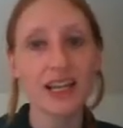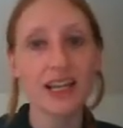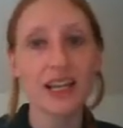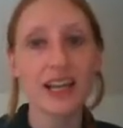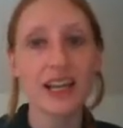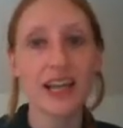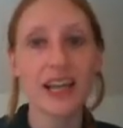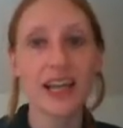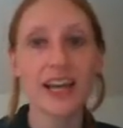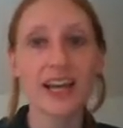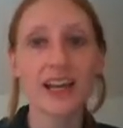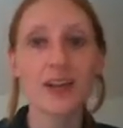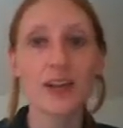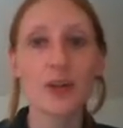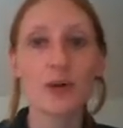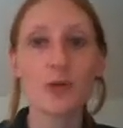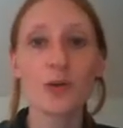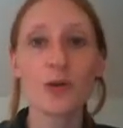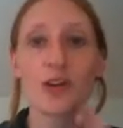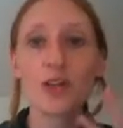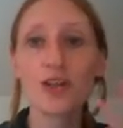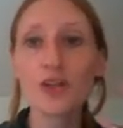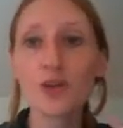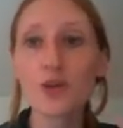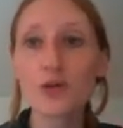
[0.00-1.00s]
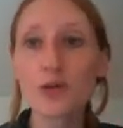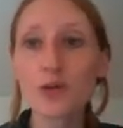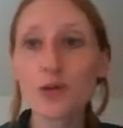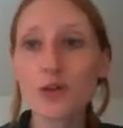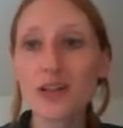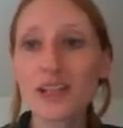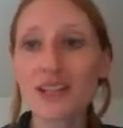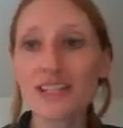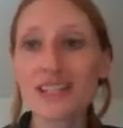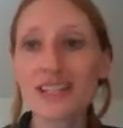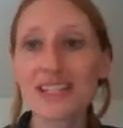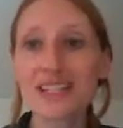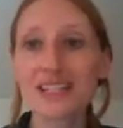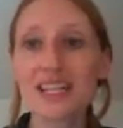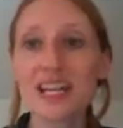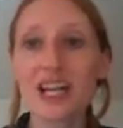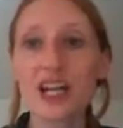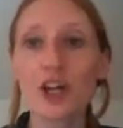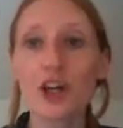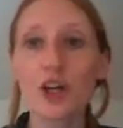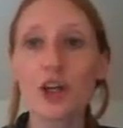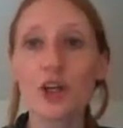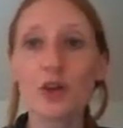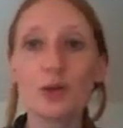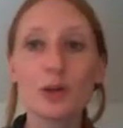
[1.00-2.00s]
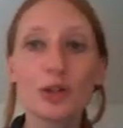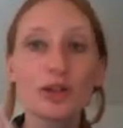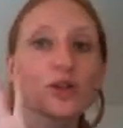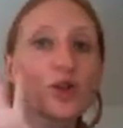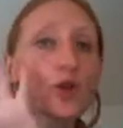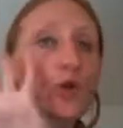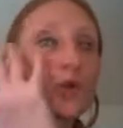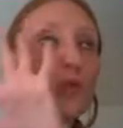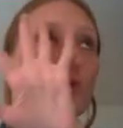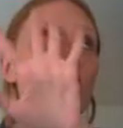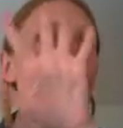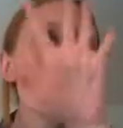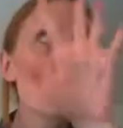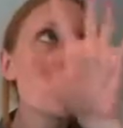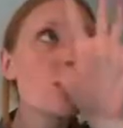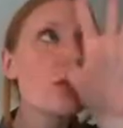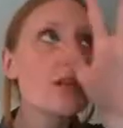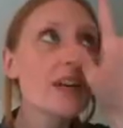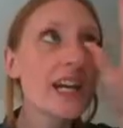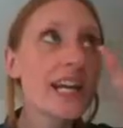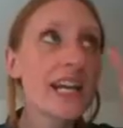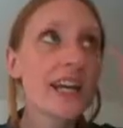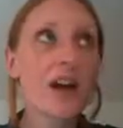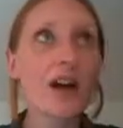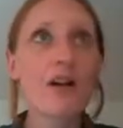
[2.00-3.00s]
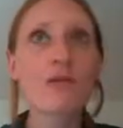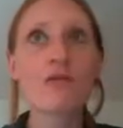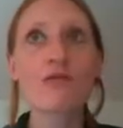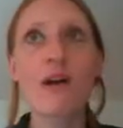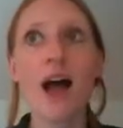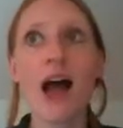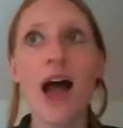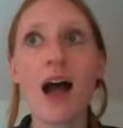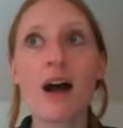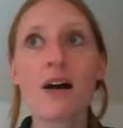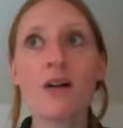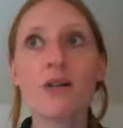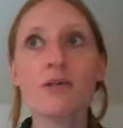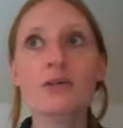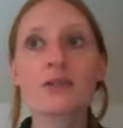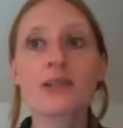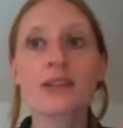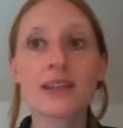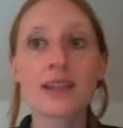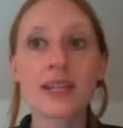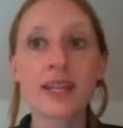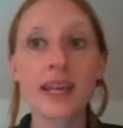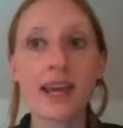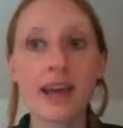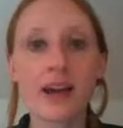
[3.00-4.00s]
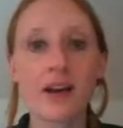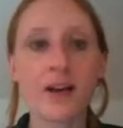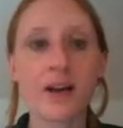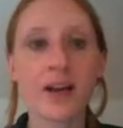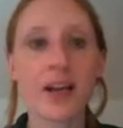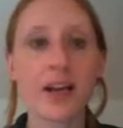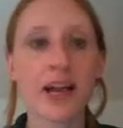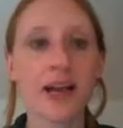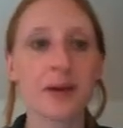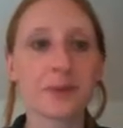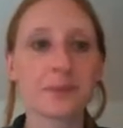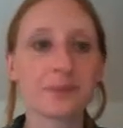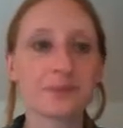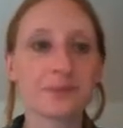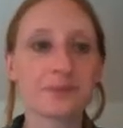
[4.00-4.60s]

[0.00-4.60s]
Yeah, you are a tourist. You are touring around the area.